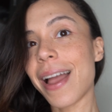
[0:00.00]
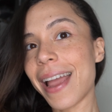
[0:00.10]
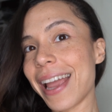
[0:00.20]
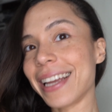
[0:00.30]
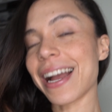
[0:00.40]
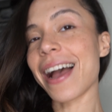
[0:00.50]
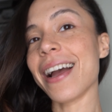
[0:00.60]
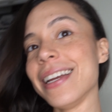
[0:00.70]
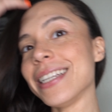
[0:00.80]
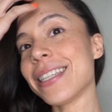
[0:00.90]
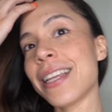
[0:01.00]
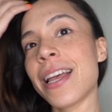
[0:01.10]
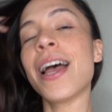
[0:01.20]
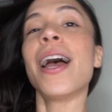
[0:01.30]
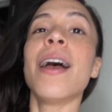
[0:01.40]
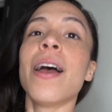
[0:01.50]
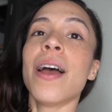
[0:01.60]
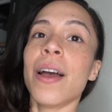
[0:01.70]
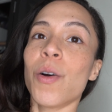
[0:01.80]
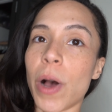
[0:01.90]
Hey guys,
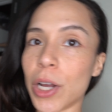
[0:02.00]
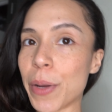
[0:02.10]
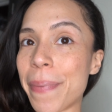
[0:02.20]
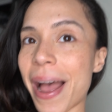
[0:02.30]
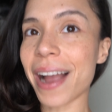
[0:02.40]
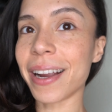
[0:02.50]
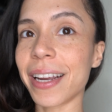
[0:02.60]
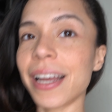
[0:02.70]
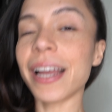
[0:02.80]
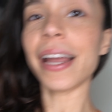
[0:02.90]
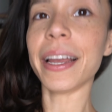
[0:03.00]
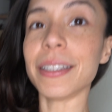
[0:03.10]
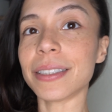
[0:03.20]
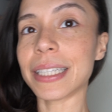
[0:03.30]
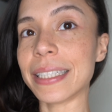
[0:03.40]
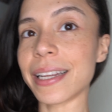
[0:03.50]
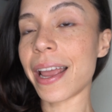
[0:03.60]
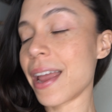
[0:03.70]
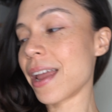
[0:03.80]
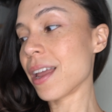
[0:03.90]
welcome back.
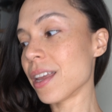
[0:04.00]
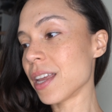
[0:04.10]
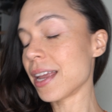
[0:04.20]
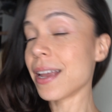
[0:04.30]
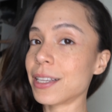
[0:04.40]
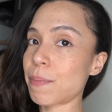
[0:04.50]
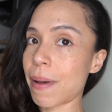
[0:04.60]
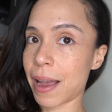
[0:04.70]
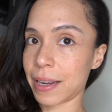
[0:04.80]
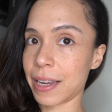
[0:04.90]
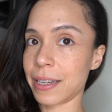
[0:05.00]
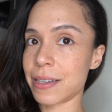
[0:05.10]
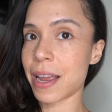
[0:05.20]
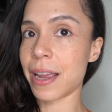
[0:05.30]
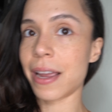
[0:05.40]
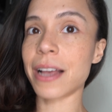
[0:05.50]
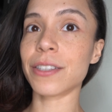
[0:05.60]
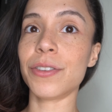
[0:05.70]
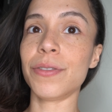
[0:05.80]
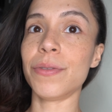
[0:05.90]
Today is packing day.
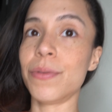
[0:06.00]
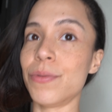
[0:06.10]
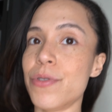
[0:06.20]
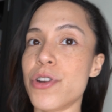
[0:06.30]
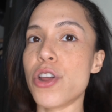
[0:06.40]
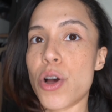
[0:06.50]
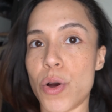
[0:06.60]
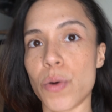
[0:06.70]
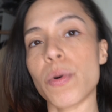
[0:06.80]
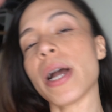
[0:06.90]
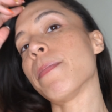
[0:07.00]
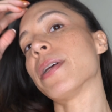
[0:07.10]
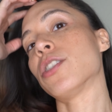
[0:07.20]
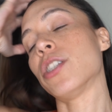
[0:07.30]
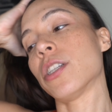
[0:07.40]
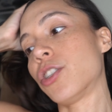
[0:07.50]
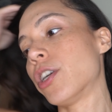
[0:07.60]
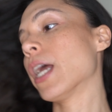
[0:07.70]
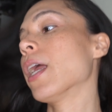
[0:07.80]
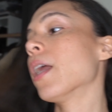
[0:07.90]
As you know, I mentioned
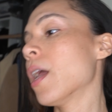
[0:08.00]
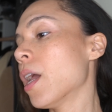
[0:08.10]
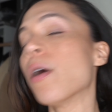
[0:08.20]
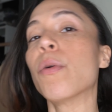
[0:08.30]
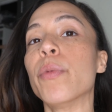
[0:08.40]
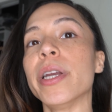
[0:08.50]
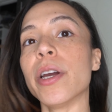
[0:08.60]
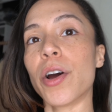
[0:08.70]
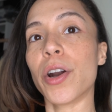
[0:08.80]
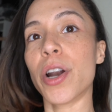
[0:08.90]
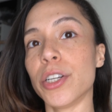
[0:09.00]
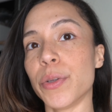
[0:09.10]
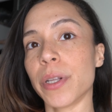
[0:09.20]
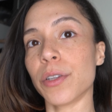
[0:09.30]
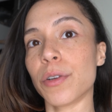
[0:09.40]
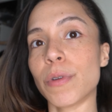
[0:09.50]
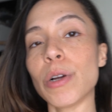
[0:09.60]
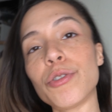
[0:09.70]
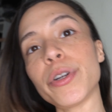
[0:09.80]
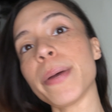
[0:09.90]
yesterday, we are doing a little
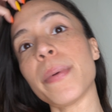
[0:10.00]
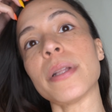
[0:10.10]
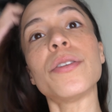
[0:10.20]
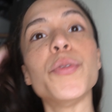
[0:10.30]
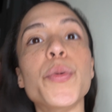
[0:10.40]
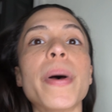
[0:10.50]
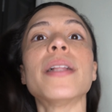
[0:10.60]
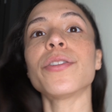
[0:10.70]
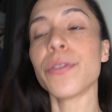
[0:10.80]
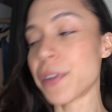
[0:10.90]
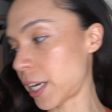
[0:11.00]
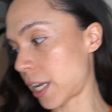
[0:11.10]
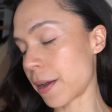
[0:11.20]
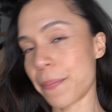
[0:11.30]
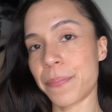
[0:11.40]
road trip to Pennsylvania.